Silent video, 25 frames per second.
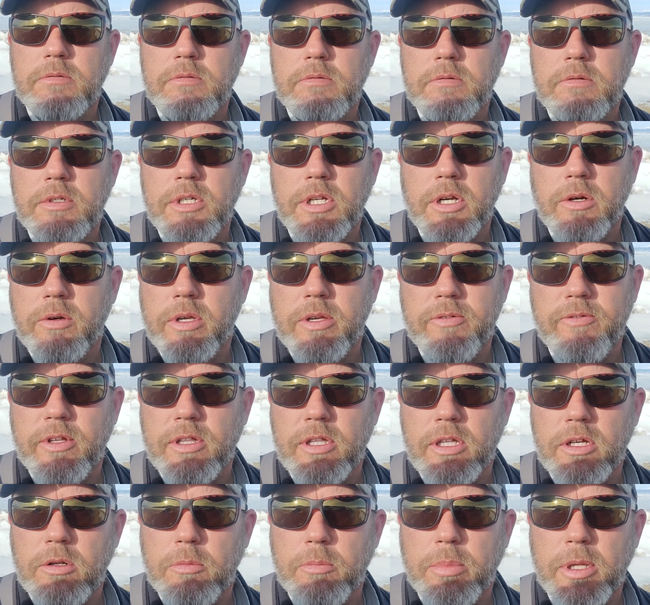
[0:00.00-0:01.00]
you know, even
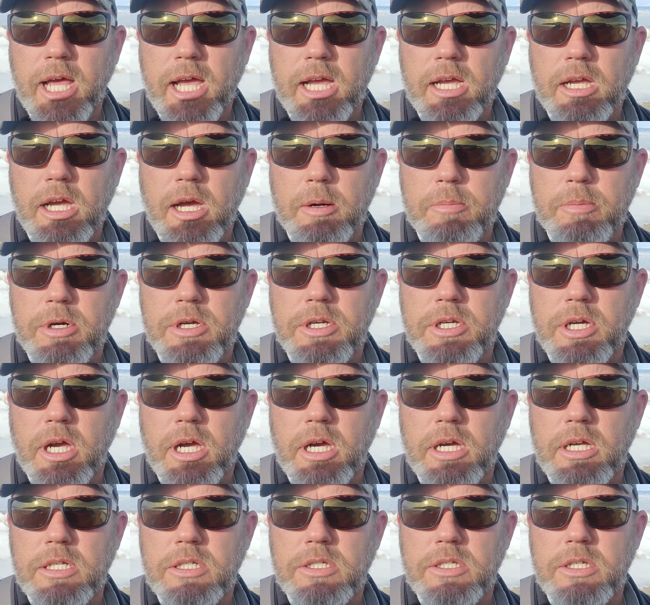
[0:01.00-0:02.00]
little black copper
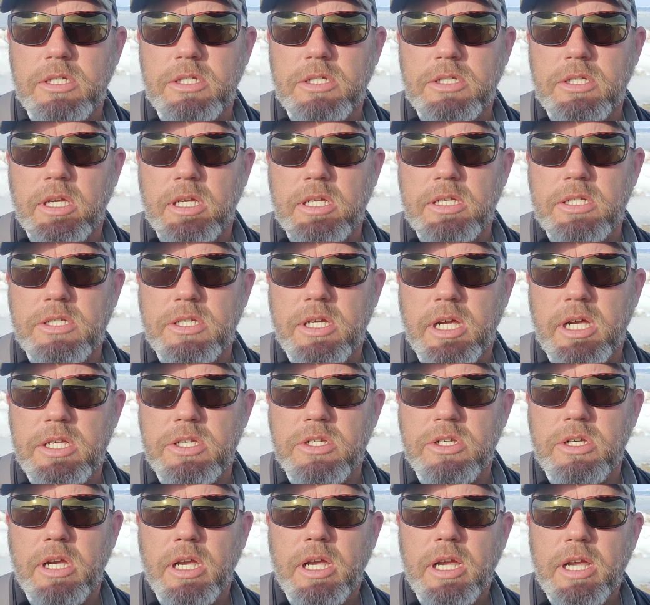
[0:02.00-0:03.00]
johns and
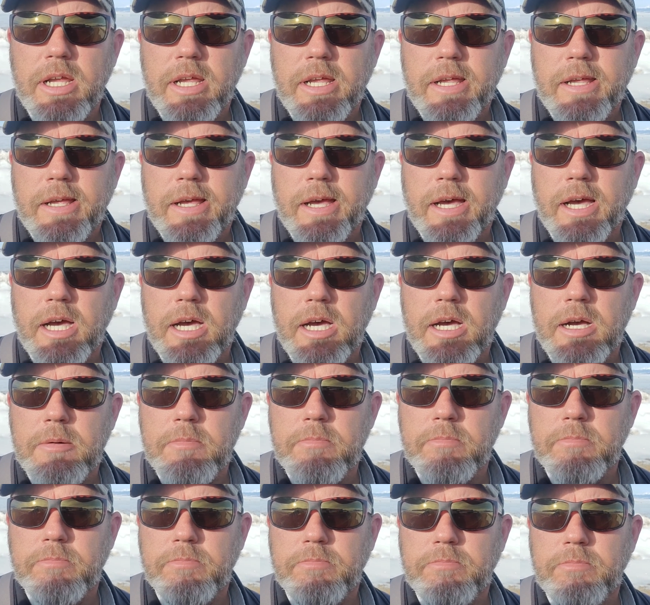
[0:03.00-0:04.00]
such.
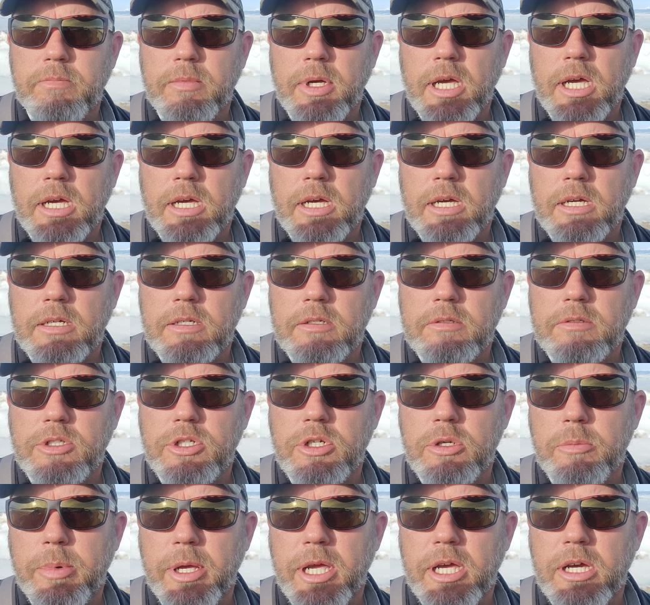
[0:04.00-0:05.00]

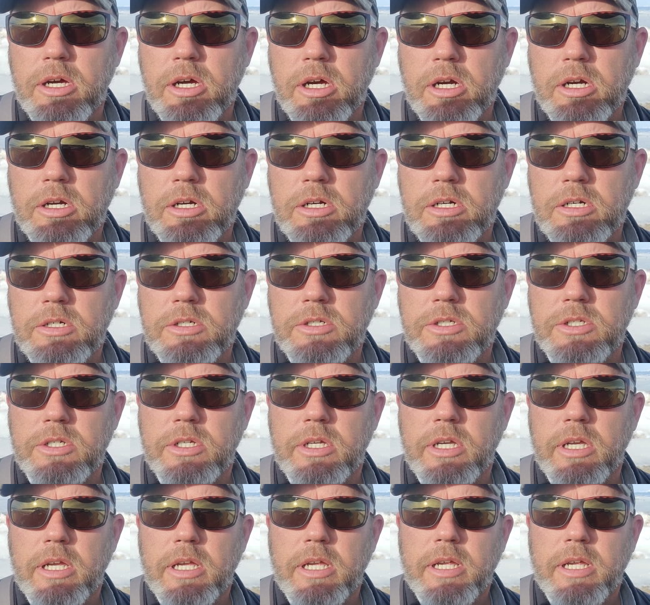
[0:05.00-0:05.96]
2-bit hookers,